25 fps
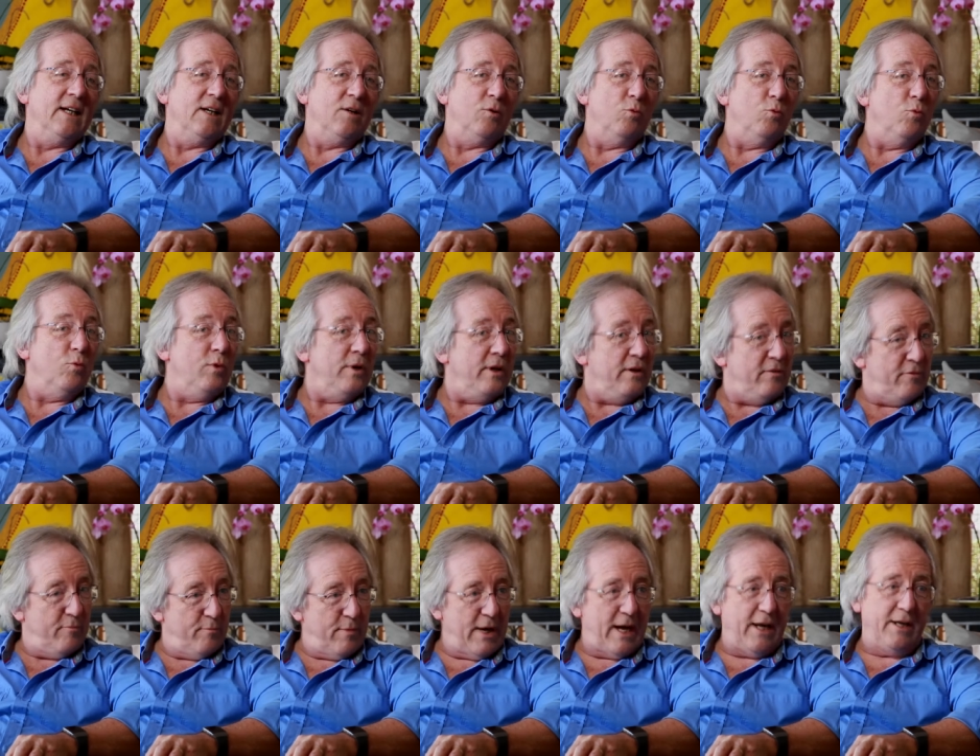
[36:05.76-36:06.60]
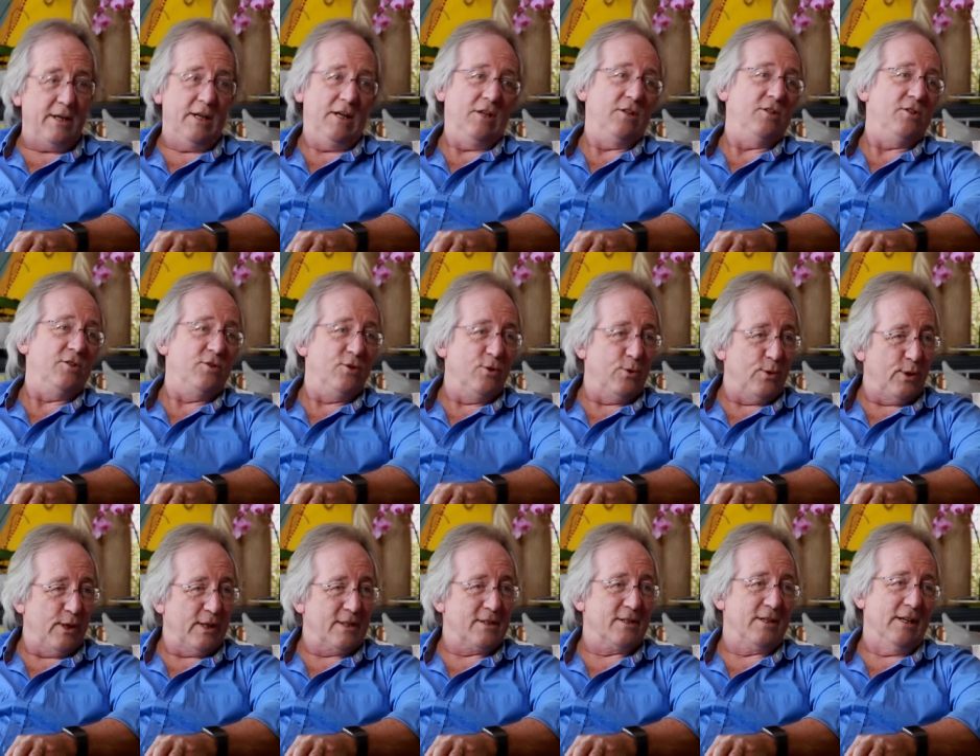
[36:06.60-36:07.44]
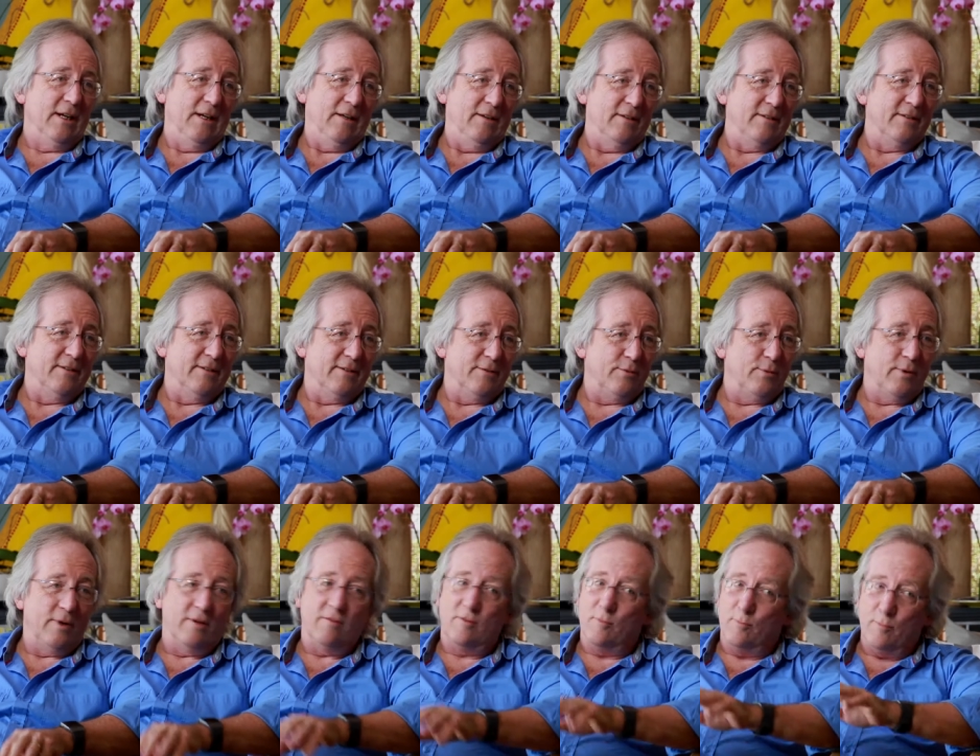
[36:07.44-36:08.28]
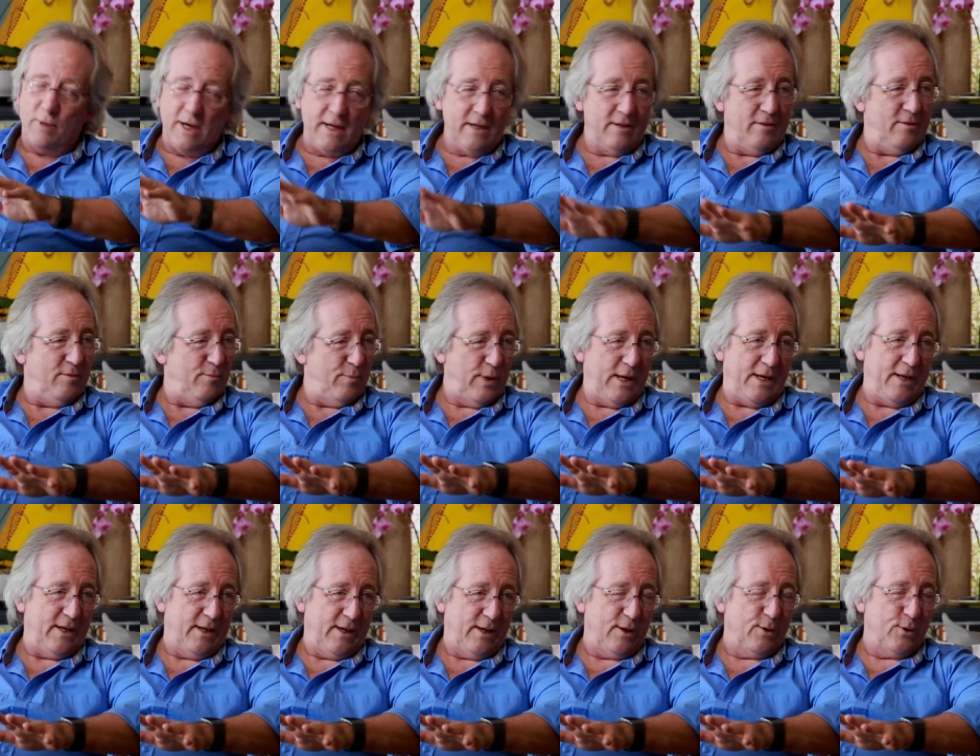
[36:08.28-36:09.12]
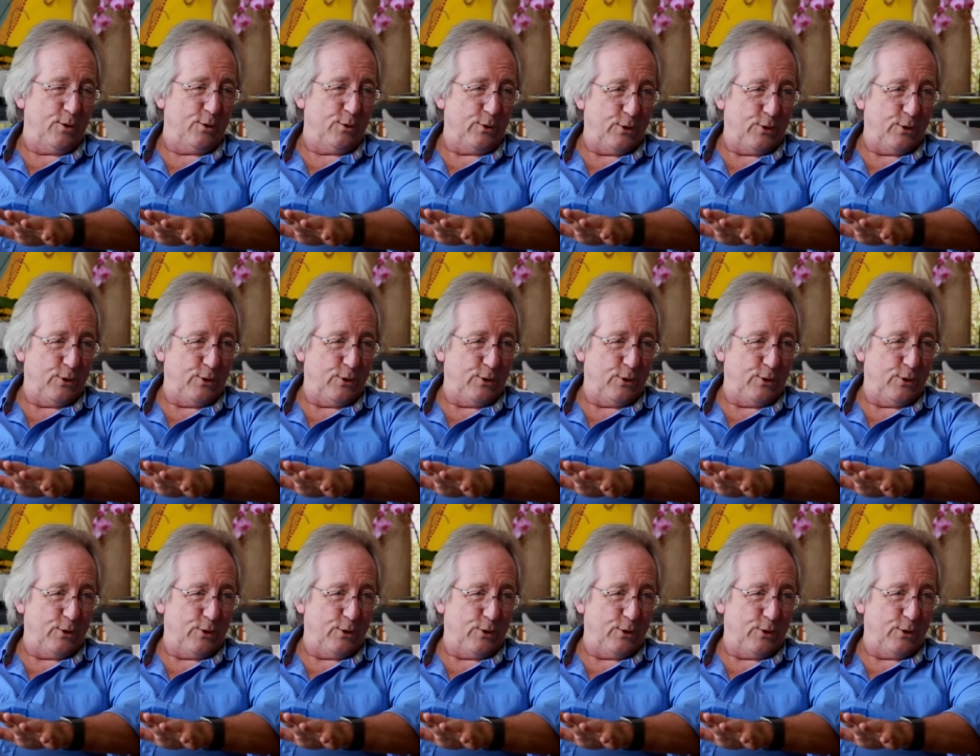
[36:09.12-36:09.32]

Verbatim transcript: We've managed to an extent. We have a patent pending on